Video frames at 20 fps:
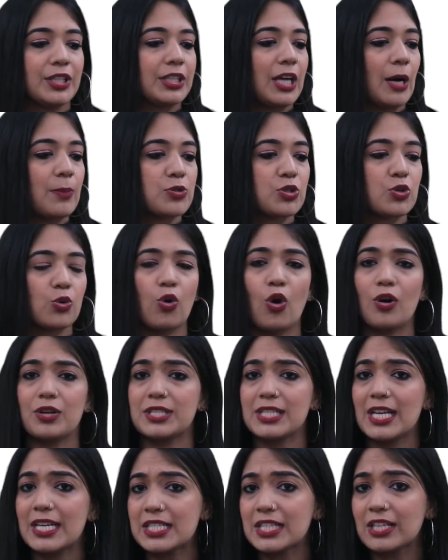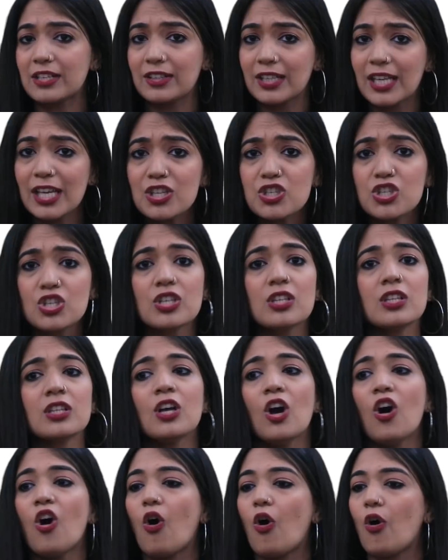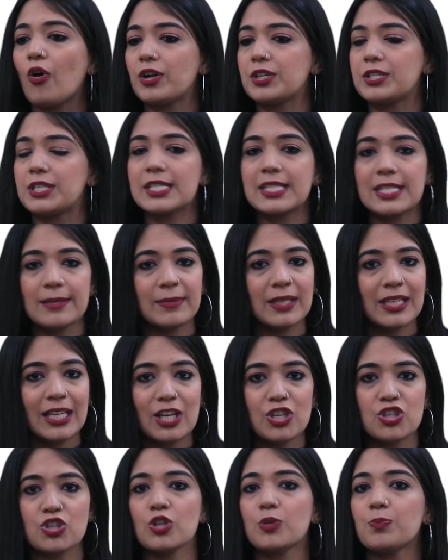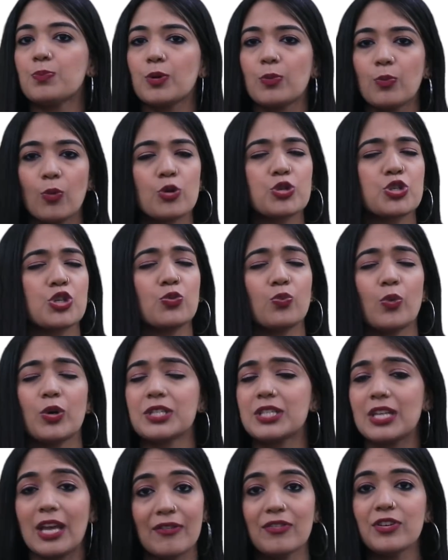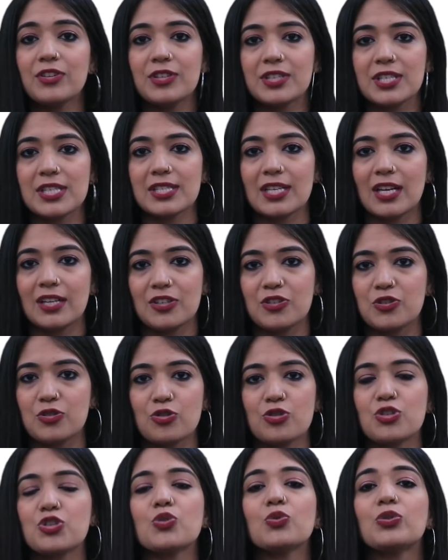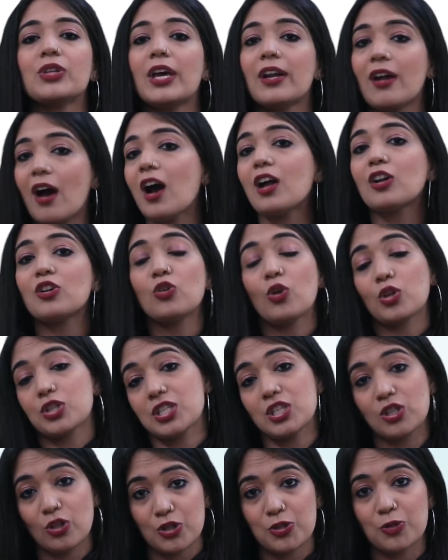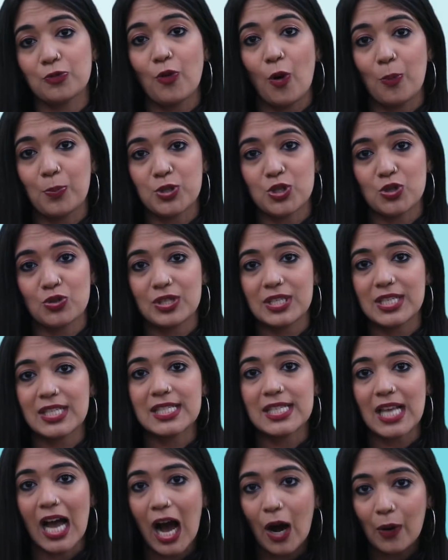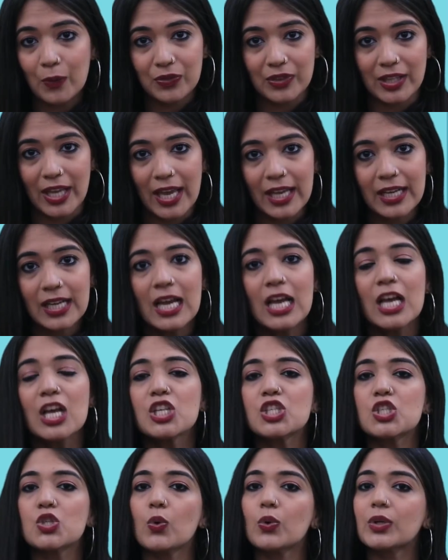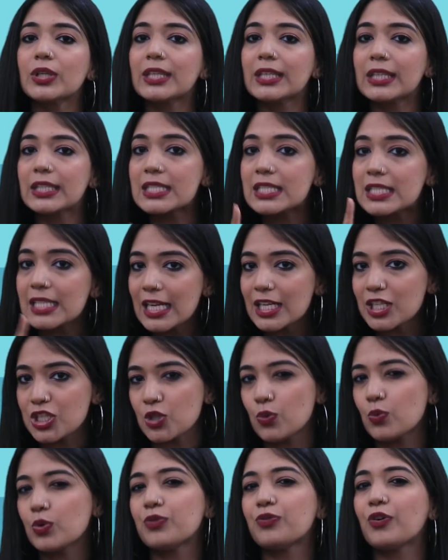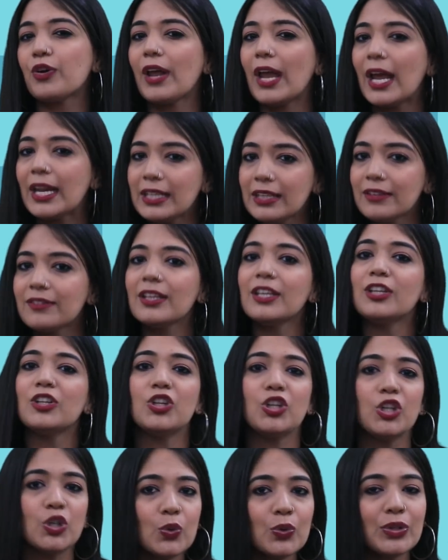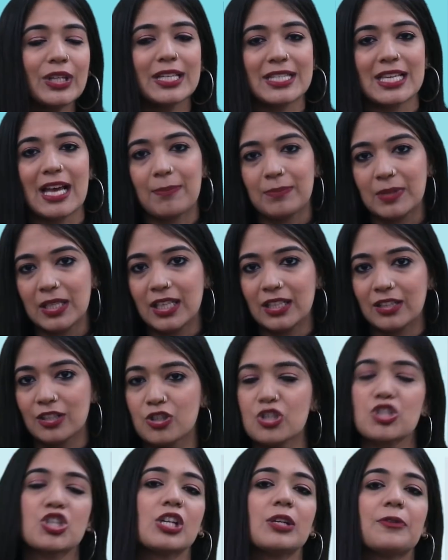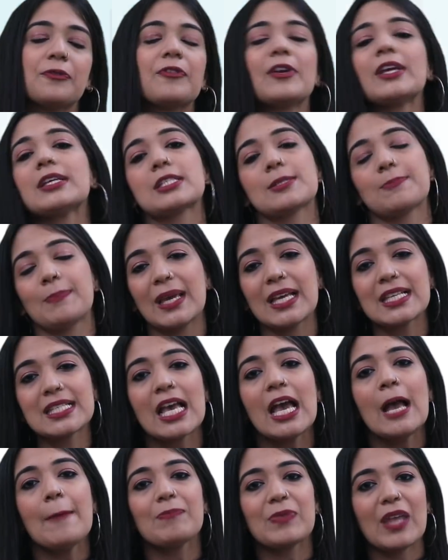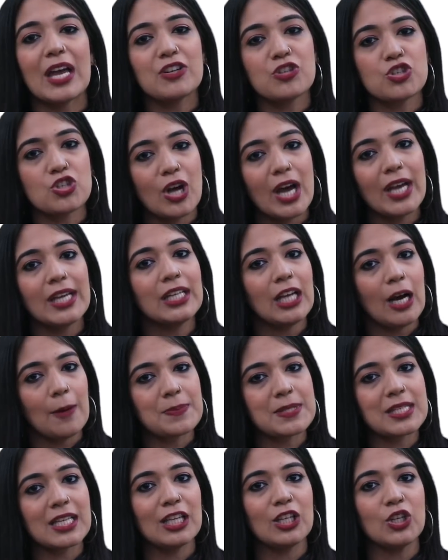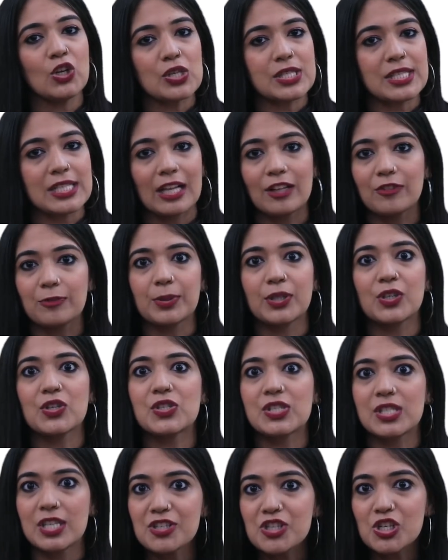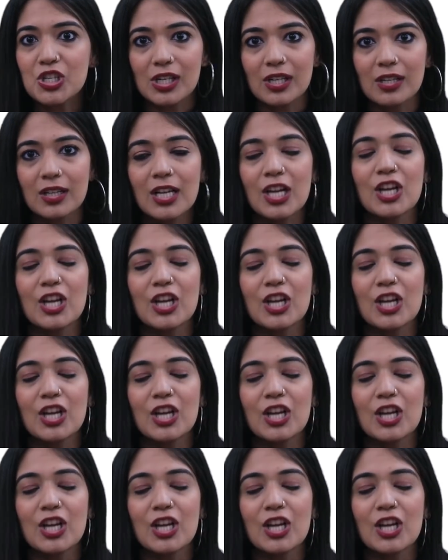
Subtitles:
it comes to content creation or dissemination, promotion, whatever it is that interests you. There are lots and lots of opportunities out there. So stay tuned for anything new that's happening in the digital space, and try and upskill yourself, because digital